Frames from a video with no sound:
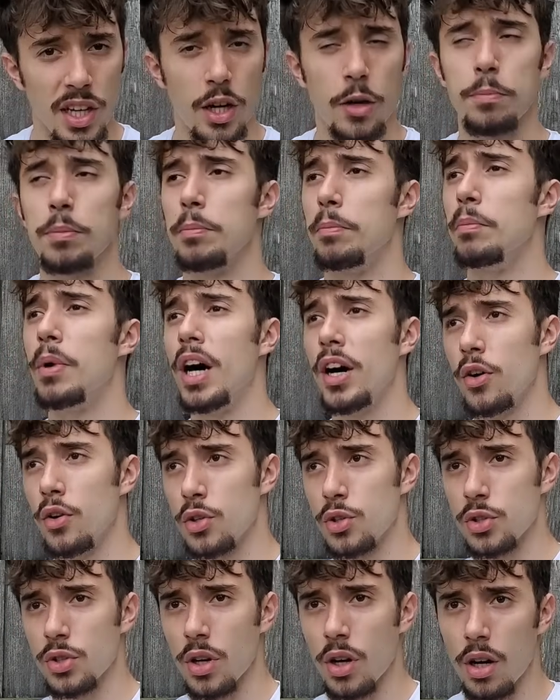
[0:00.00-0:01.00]
up a miter
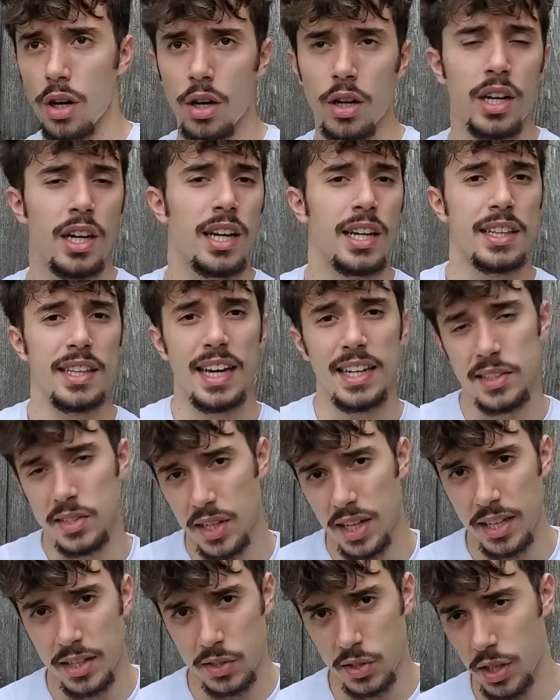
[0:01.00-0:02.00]
saw. That
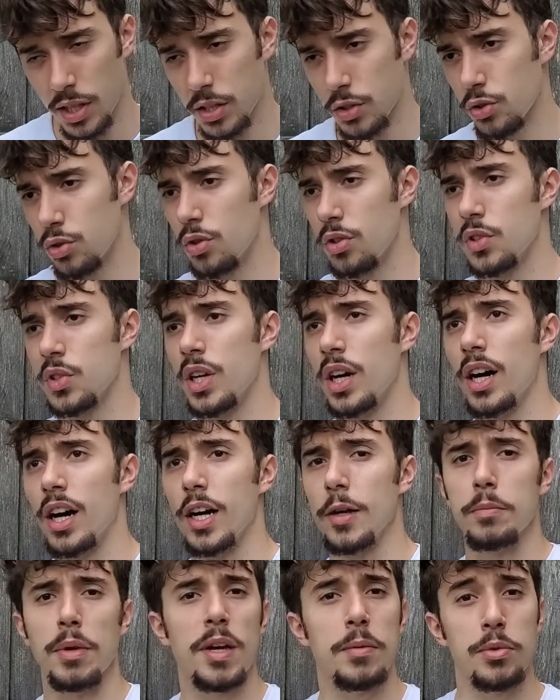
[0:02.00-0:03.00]
takes extra
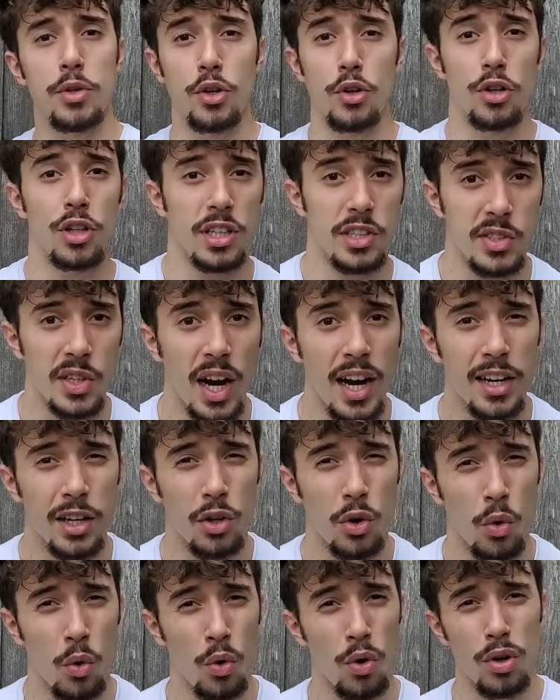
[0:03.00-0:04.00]
time. Maybe you're in a tight
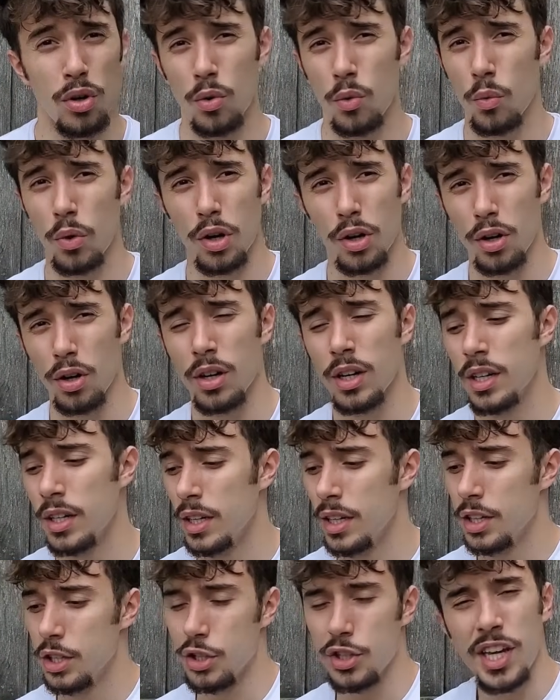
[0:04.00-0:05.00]
corner where
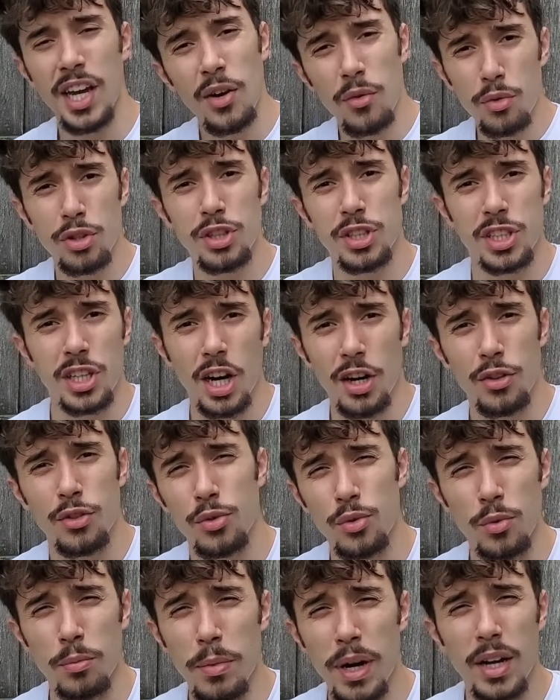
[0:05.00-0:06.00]
you can't really cut
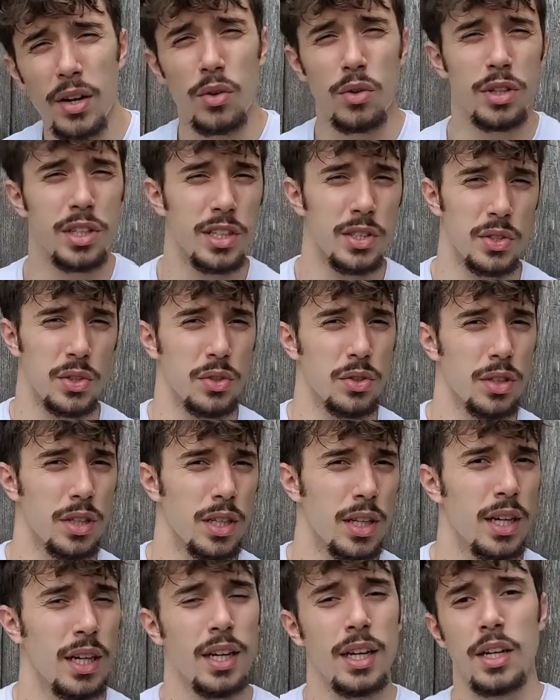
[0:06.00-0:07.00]
through metal easily.
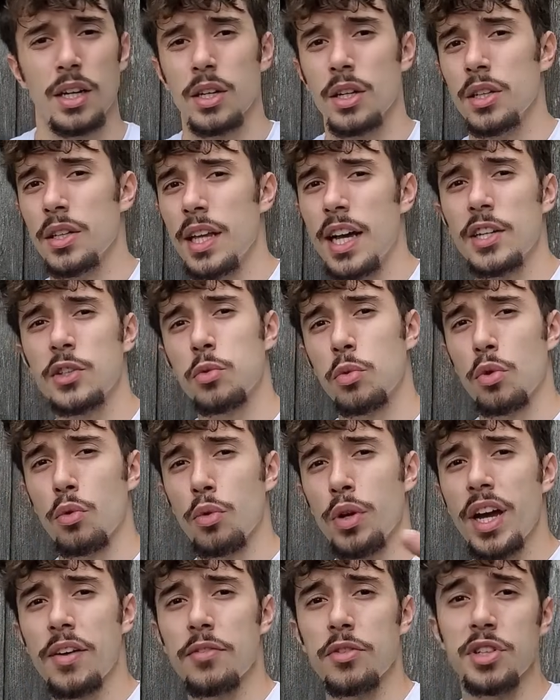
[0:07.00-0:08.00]
That's where we
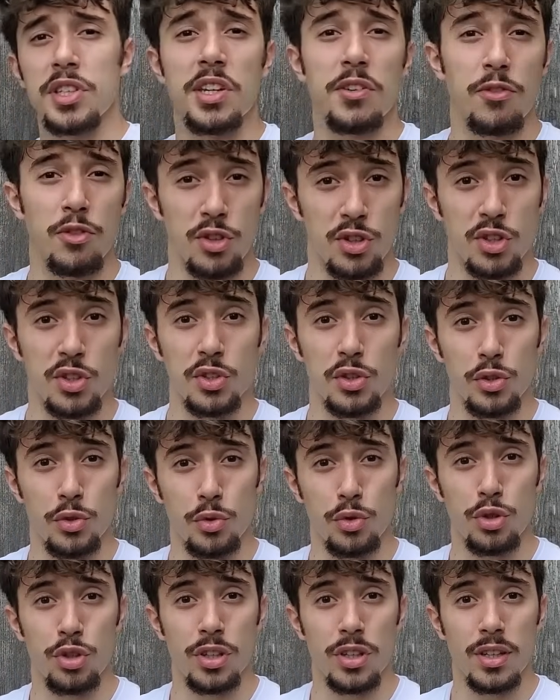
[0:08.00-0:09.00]
have a different
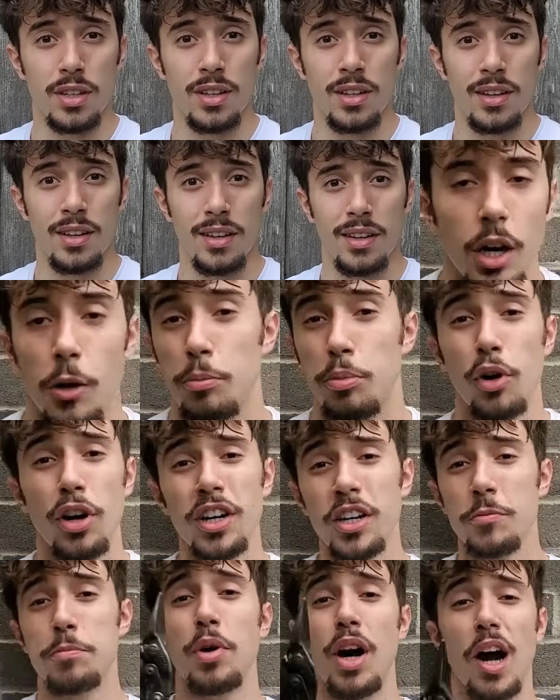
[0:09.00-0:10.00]
solution. A
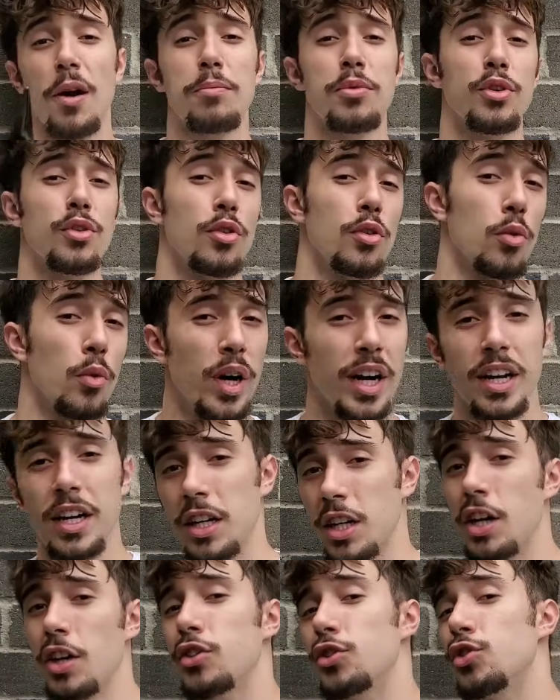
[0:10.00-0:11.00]
pretty popular way
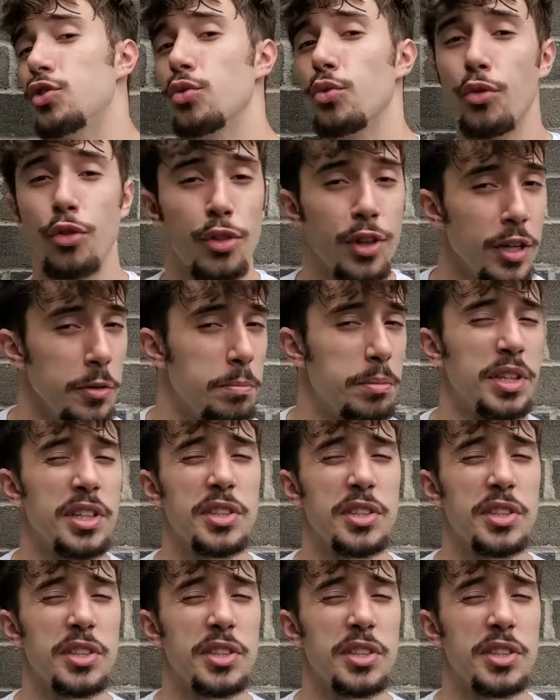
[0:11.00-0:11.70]
to cut through thin